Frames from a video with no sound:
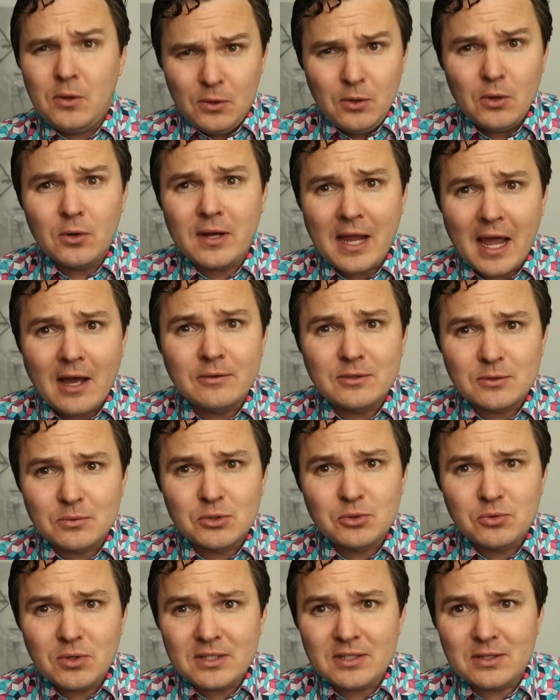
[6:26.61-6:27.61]
Your account's
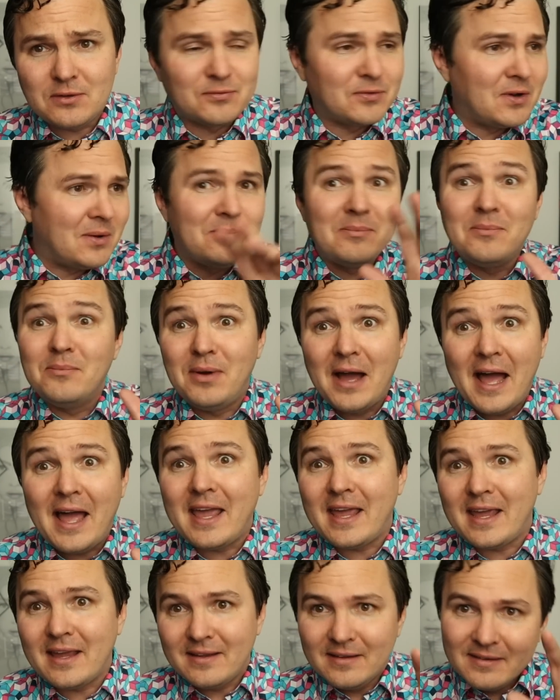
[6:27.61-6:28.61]
restricted from
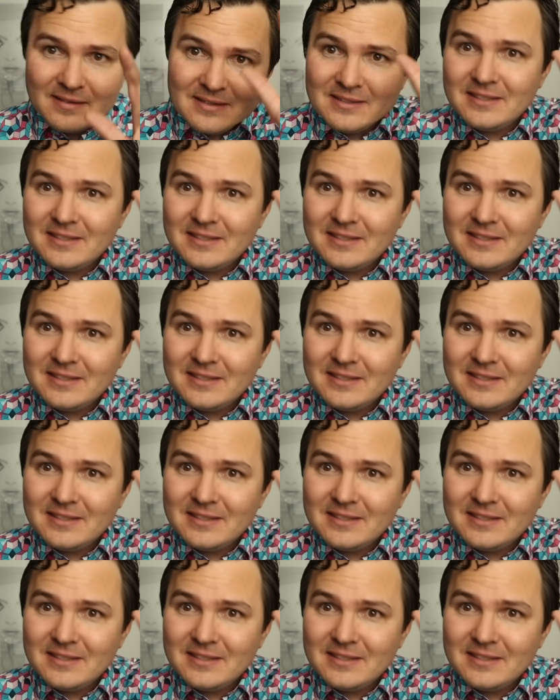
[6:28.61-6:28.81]
buying